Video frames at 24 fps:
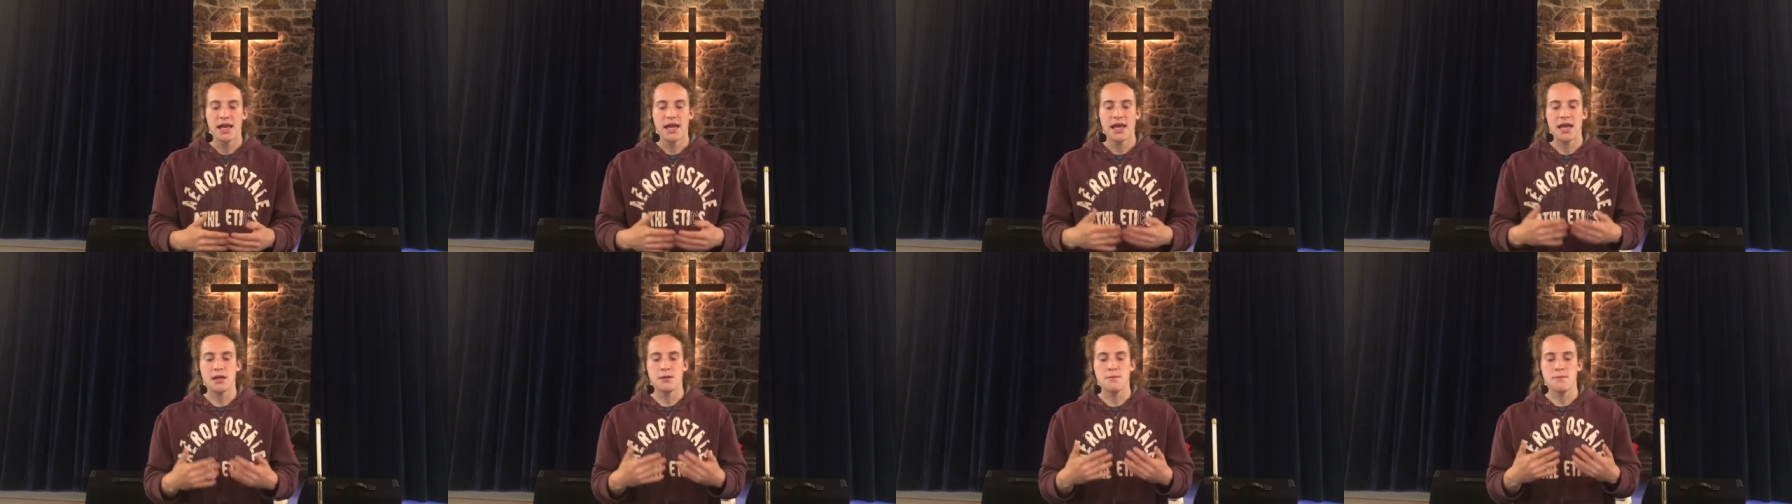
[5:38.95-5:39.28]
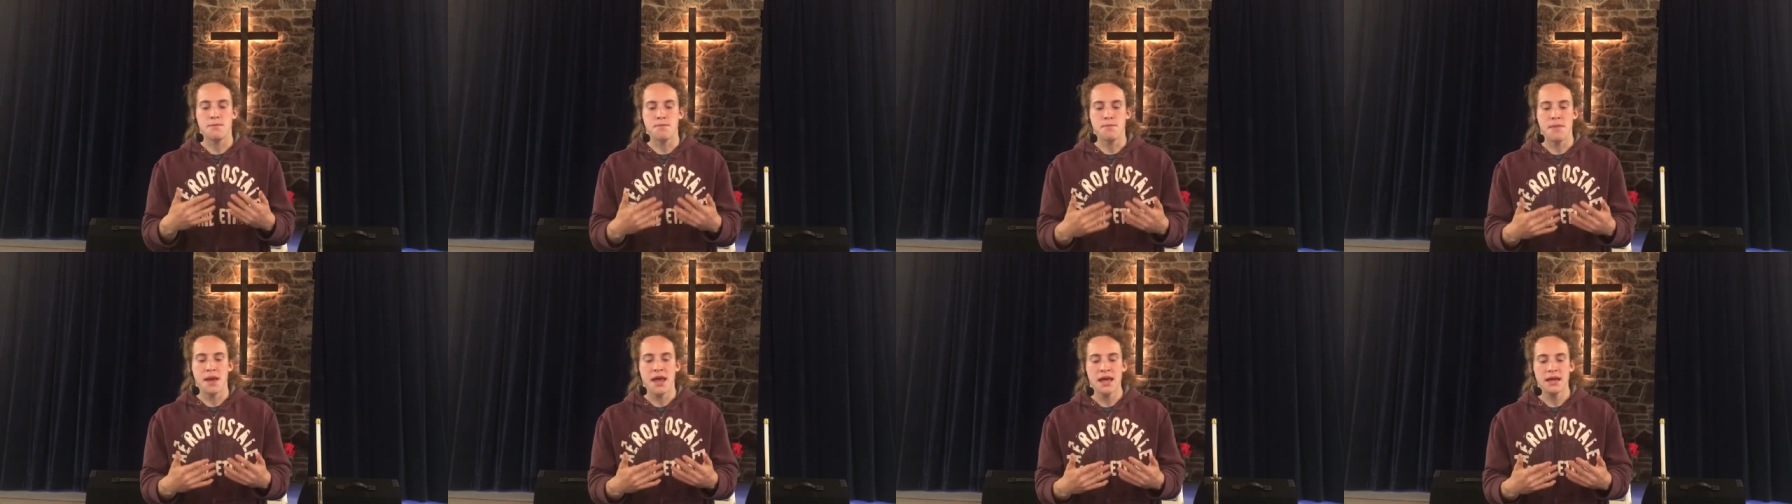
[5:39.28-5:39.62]

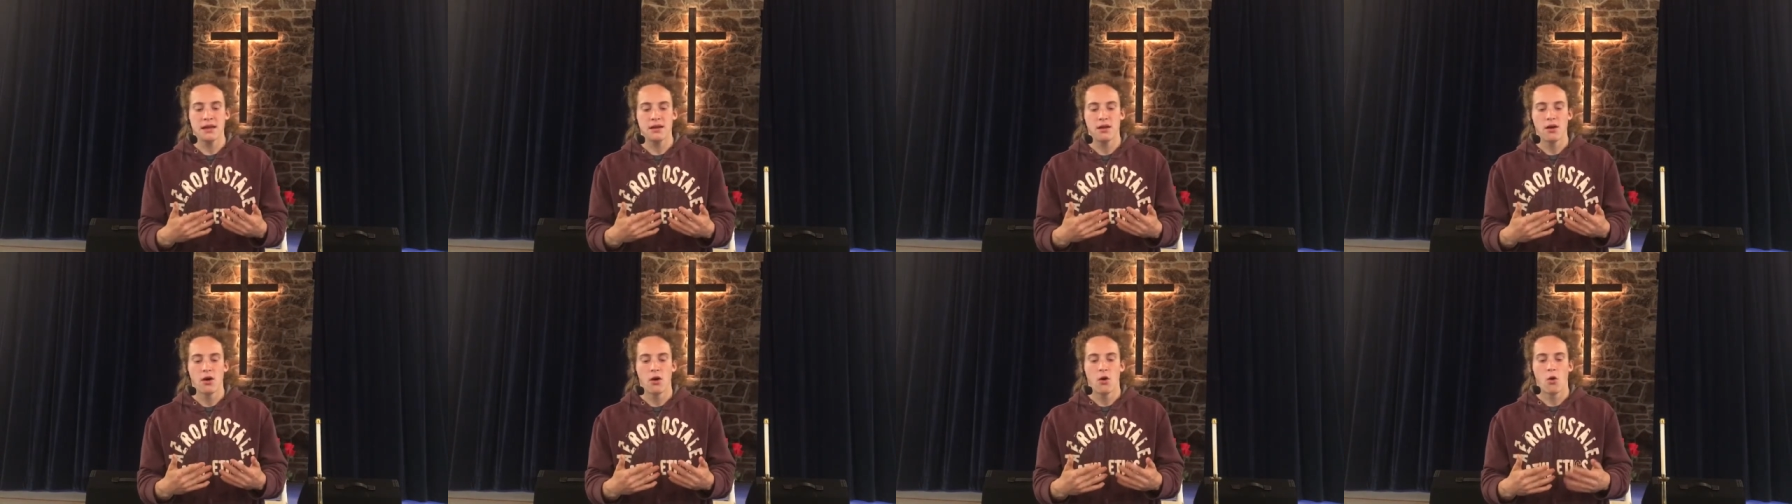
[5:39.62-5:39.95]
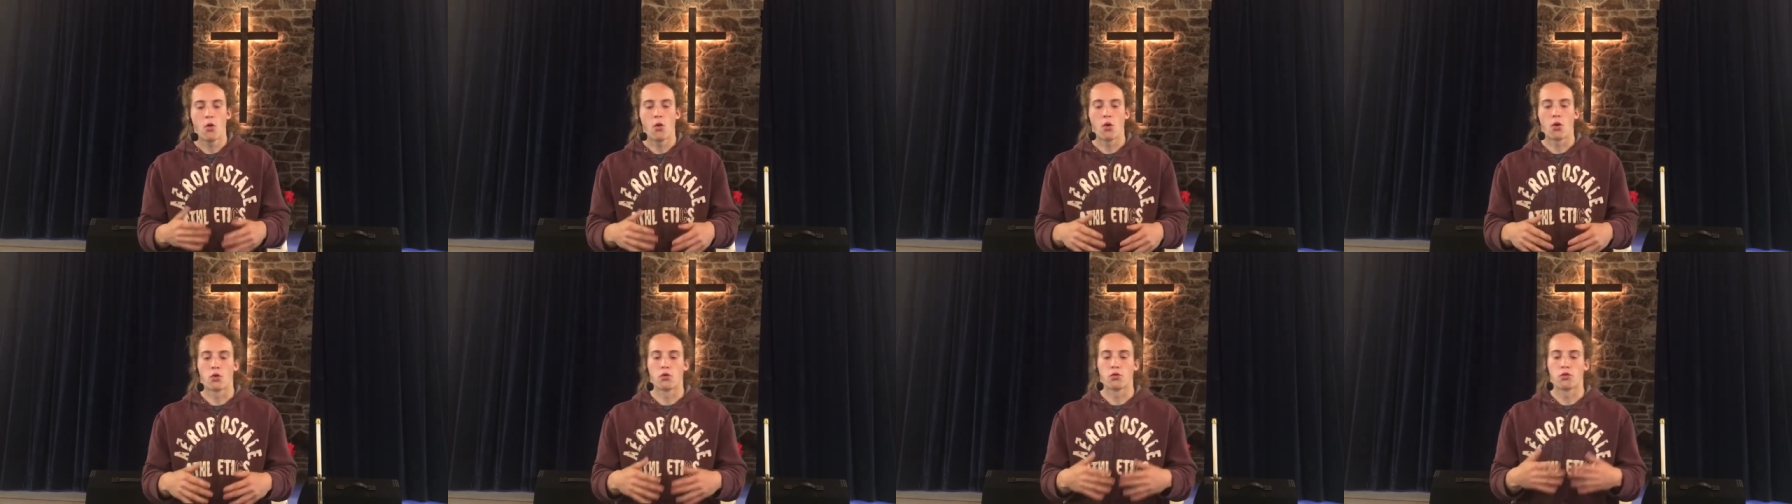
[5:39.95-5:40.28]
admit,
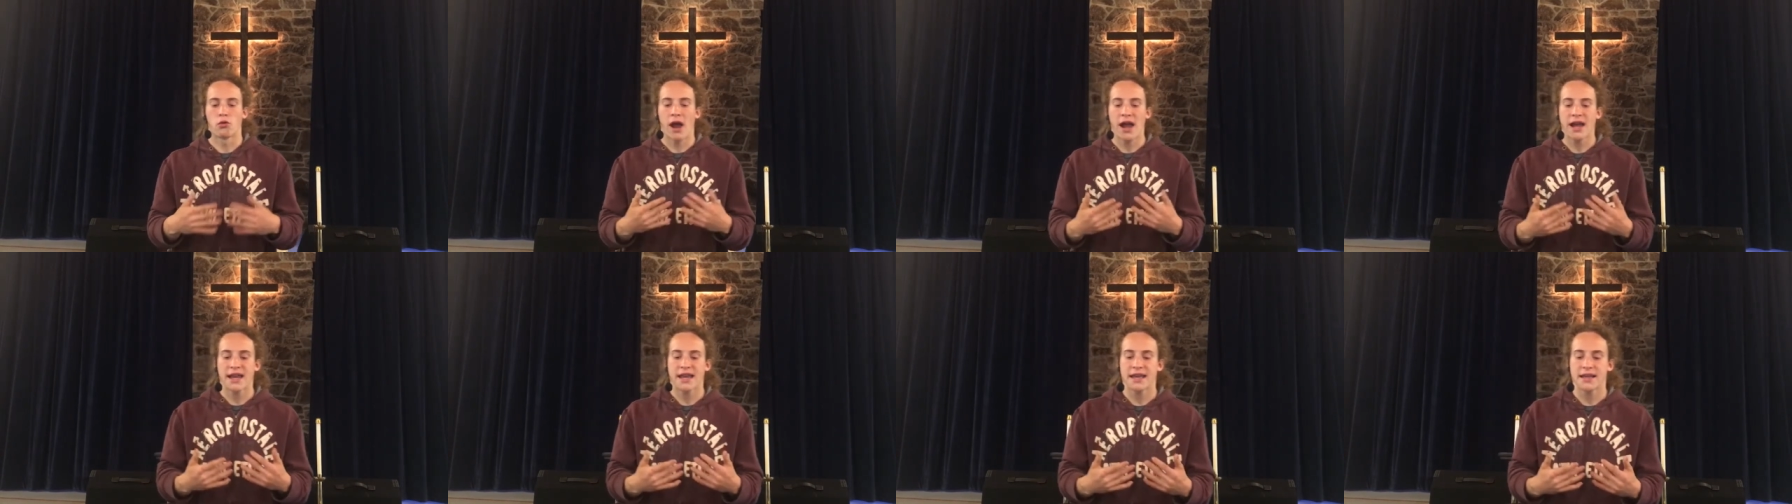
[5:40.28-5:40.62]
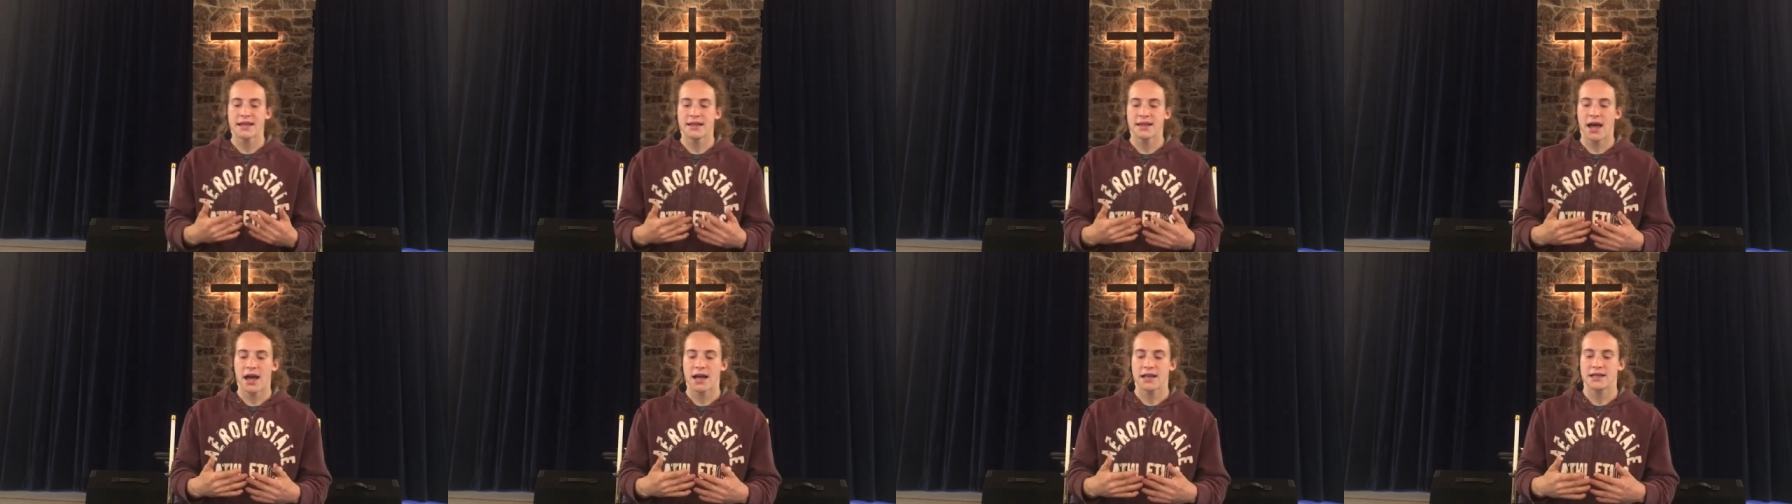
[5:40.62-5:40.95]
or
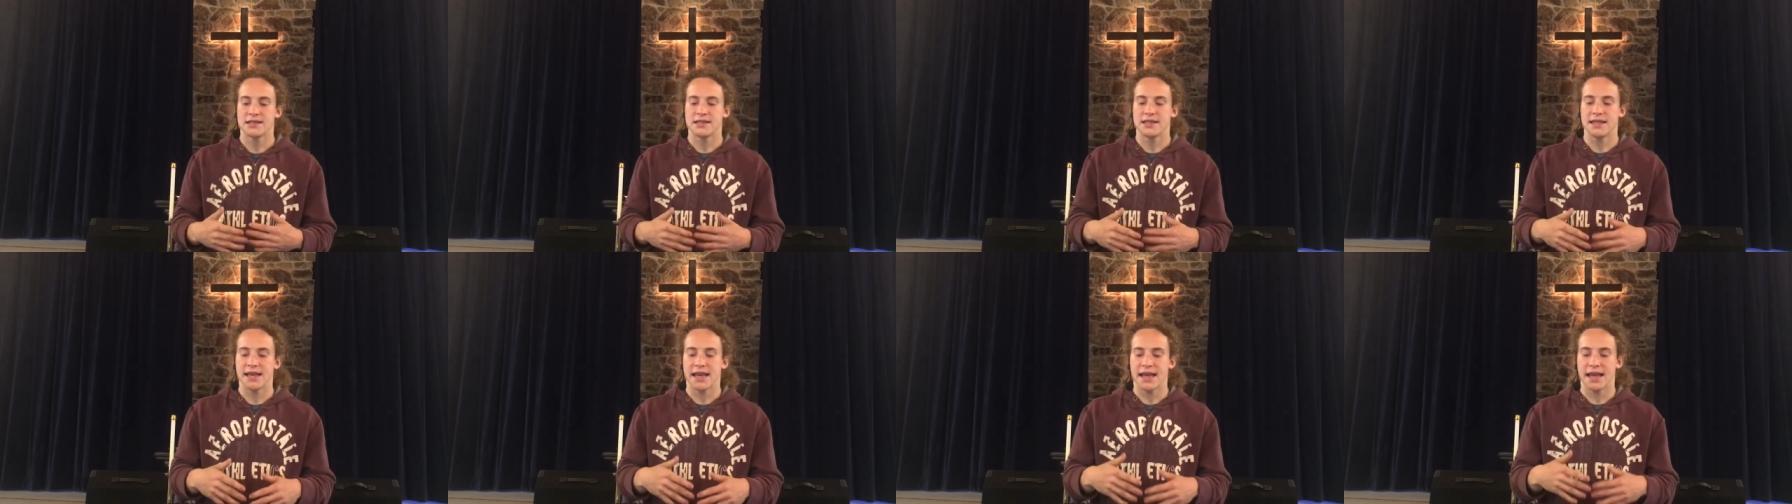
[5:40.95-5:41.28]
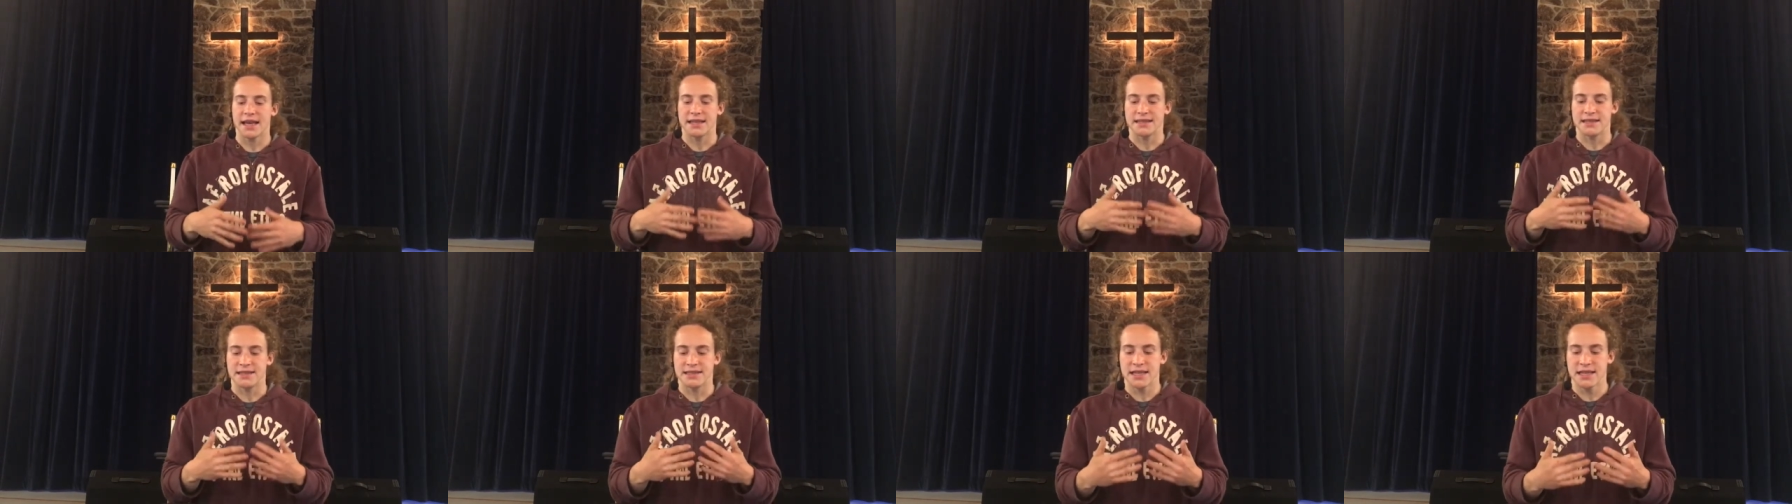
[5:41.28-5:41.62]
recognize the
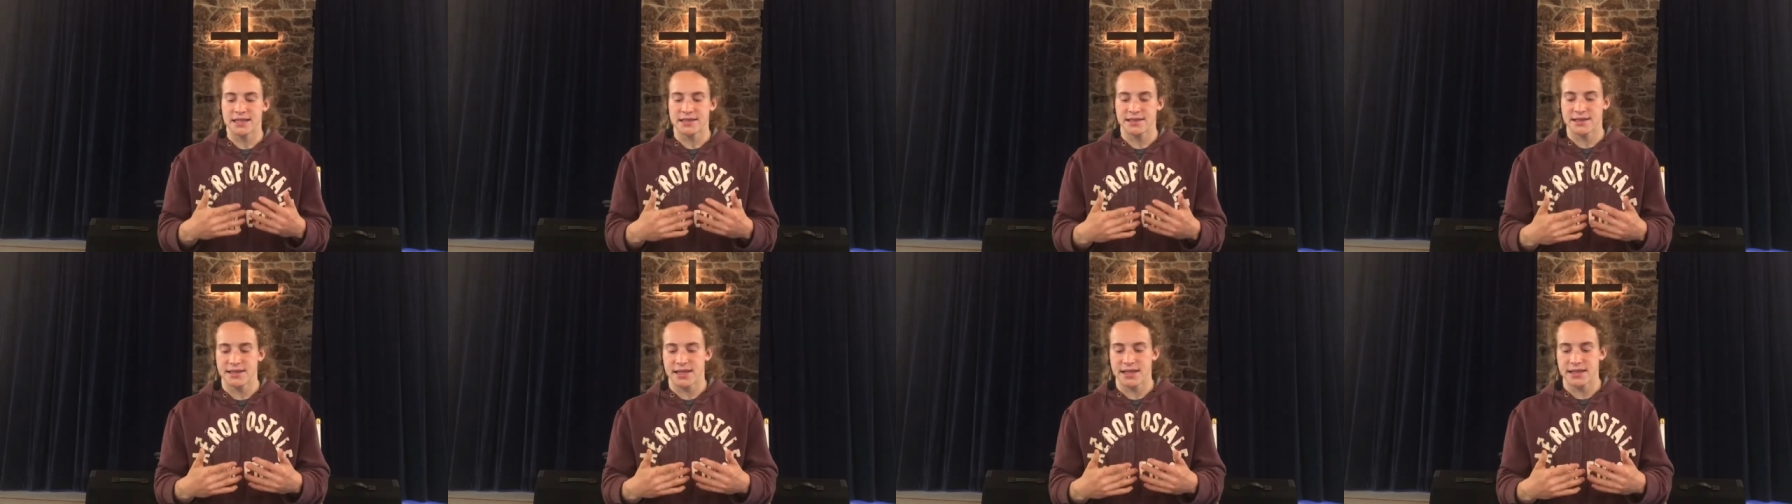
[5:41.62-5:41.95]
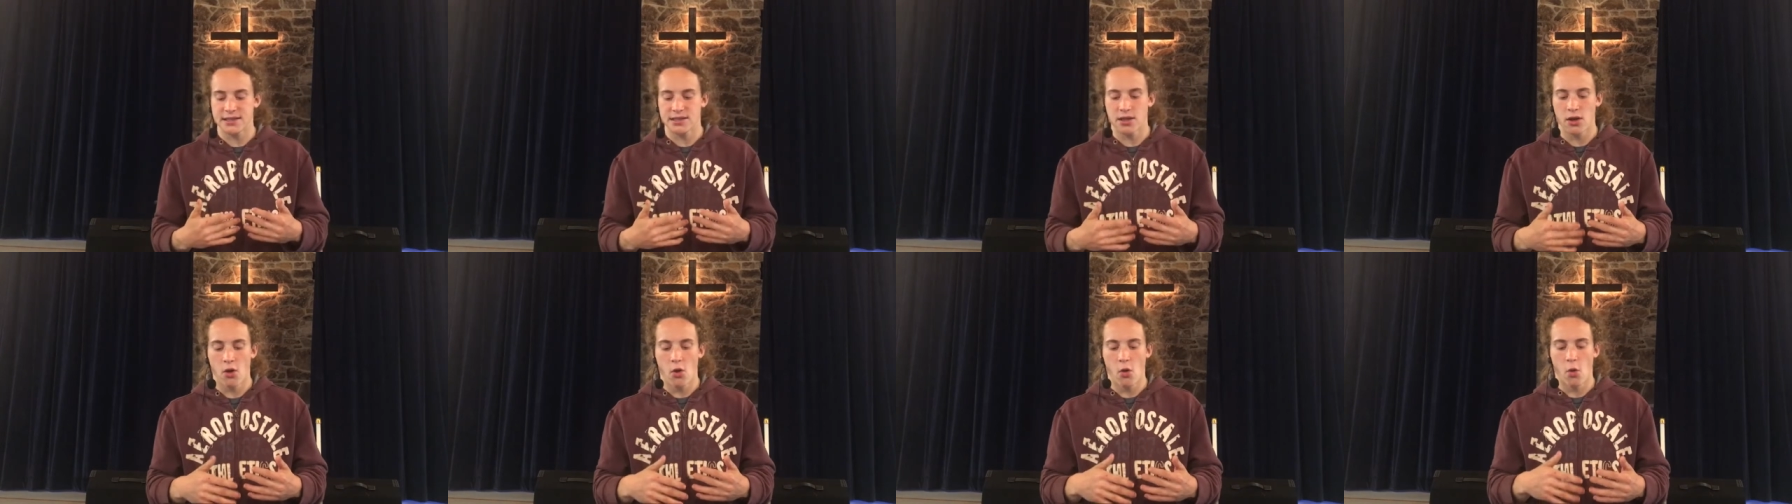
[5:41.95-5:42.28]

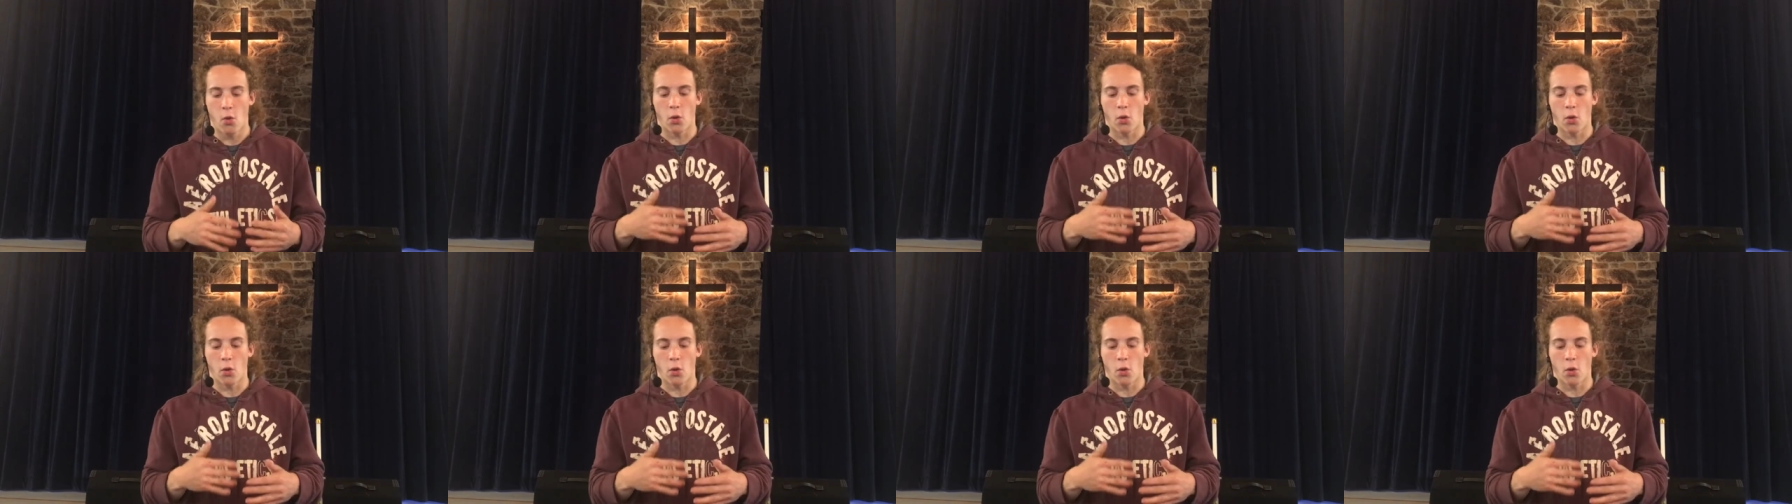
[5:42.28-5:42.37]
existence